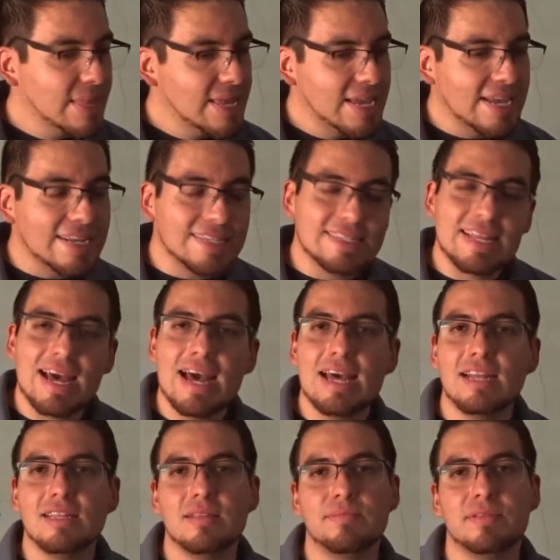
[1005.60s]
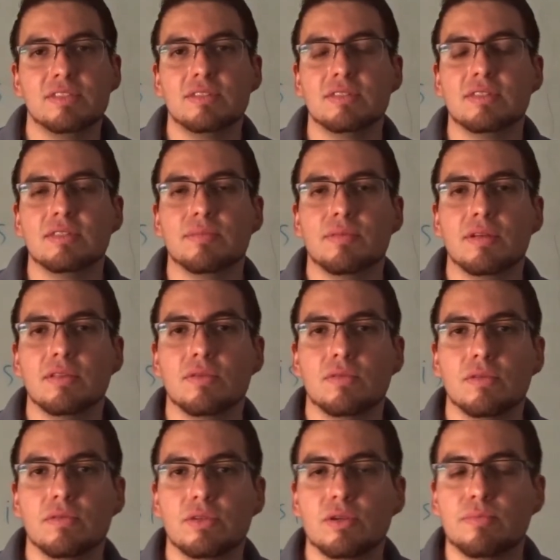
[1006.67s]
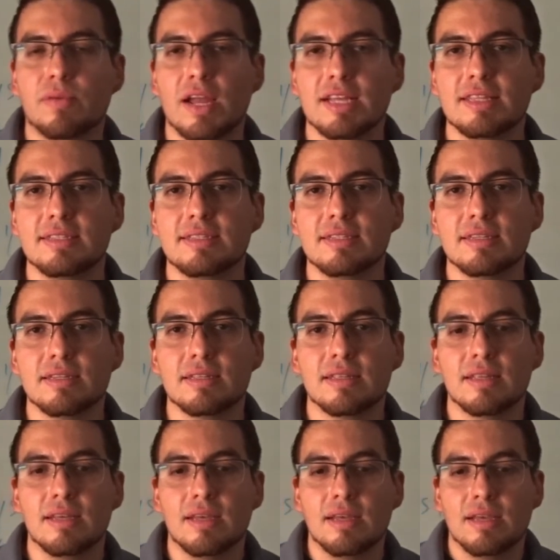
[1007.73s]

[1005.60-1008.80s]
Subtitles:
and it's not. It depends just in the public world where you're practicing it.